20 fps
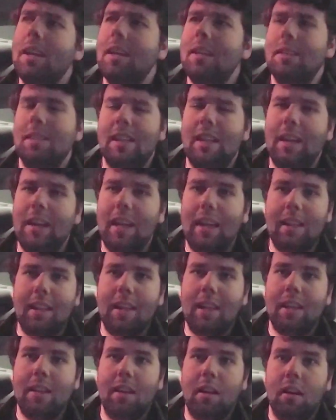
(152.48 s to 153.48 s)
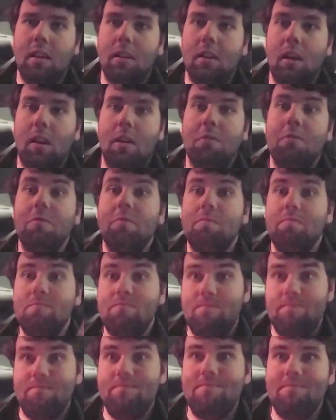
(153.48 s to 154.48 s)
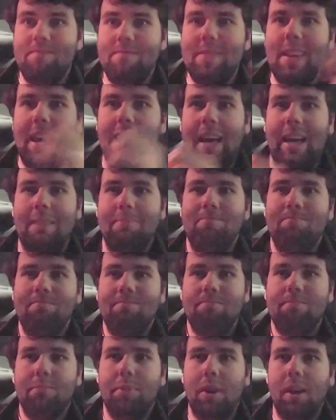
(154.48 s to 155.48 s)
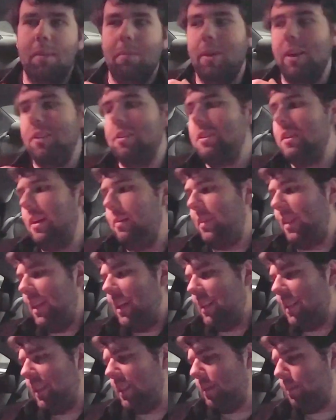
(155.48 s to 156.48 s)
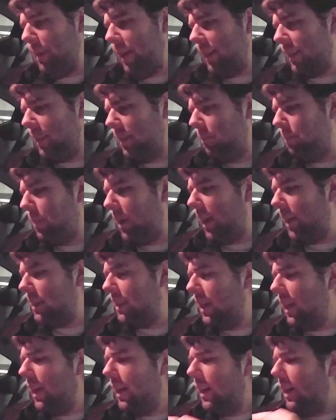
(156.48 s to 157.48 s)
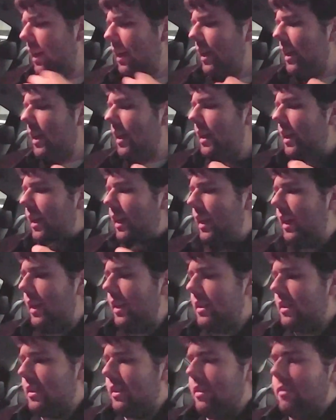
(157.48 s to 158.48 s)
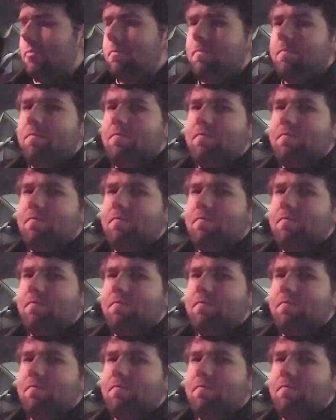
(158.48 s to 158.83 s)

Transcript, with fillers: is it an alien knockoff? Yeah, pretty much. I mean, that's expected, but it's